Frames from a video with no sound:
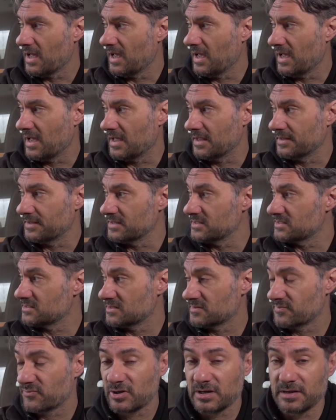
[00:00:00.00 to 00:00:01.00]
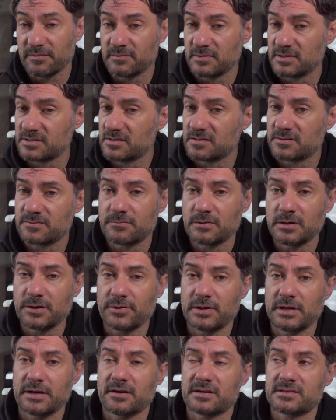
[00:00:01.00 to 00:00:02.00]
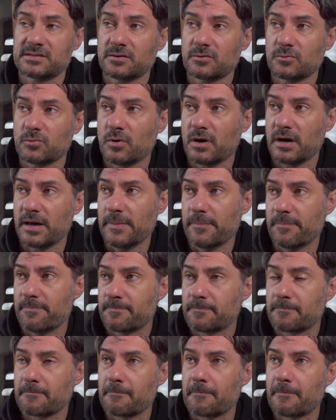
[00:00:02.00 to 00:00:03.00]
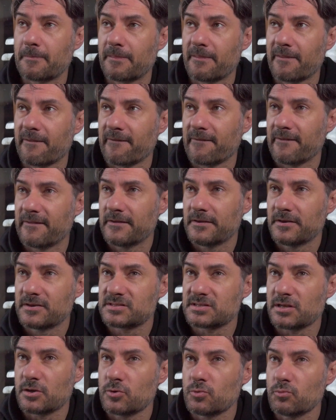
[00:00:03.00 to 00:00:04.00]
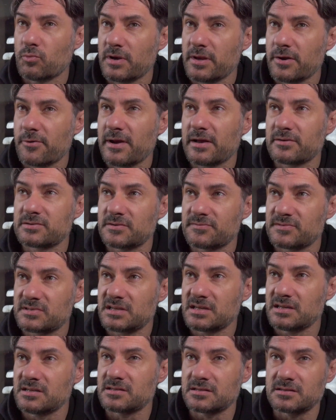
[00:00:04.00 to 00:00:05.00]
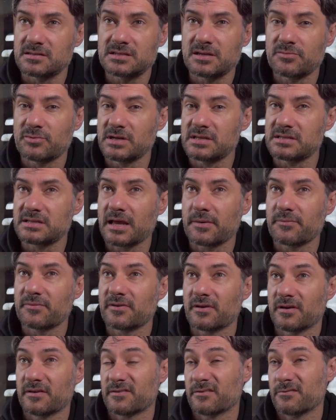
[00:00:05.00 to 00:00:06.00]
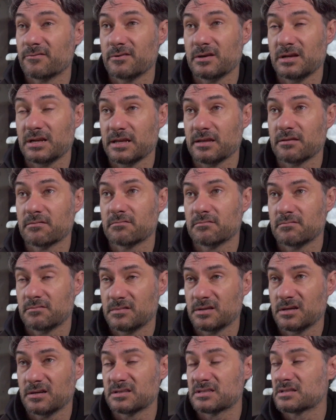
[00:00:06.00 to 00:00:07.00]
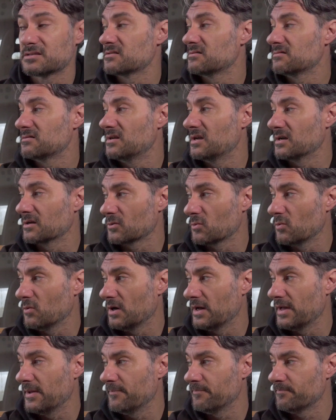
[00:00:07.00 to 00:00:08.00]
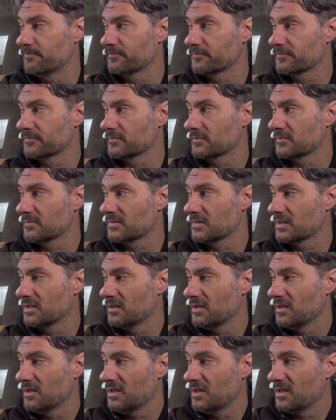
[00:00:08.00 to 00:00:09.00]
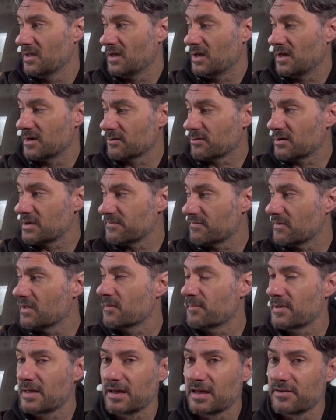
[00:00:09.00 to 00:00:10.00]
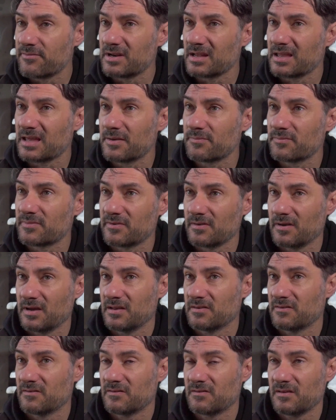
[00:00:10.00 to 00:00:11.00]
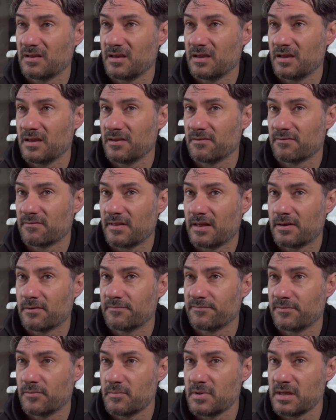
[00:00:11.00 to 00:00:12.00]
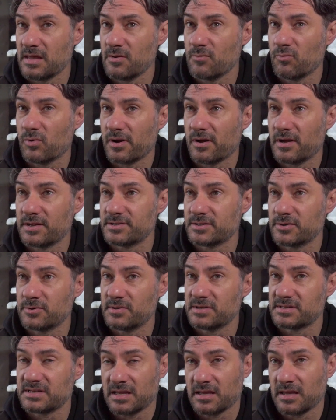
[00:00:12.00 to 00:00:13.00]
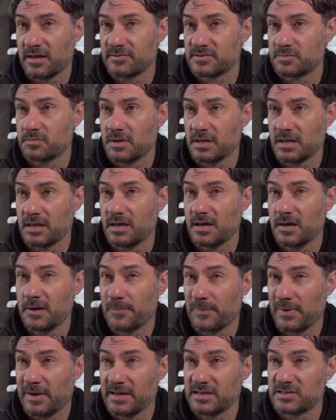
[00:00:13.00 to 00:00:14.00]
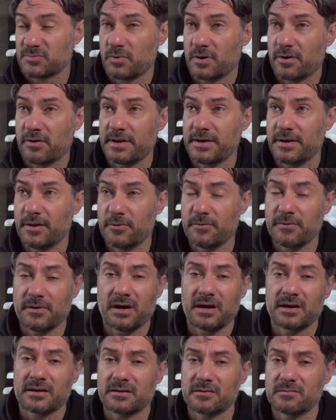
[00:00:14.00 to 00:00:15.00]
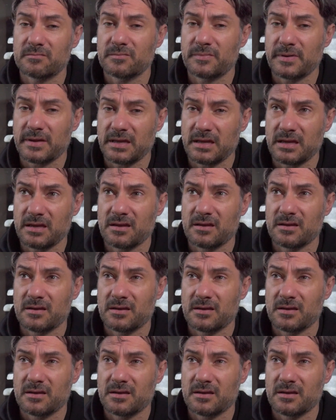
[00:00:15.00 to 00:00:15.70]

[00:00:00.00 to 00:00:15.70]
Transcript: and it's just brilliant. It's just really, really nice and quiet. So when you're out of season, some of these campsites are really nice and quiet. And the great thing about having a campsite is that for me, what I do is it gives me a place where I know that I can be